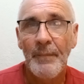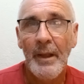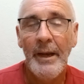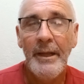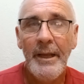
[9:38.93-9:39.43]

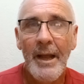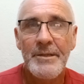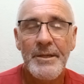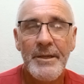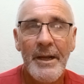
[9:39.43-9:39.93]
And he
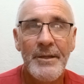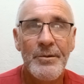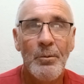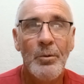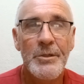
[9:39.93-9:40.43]
ascertains
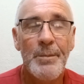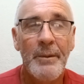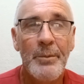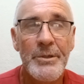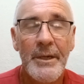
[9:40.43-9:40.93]
through what's
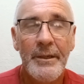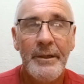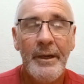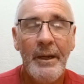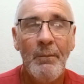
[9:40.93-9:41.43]
been presented
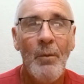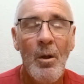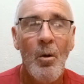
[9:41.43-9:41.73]
to him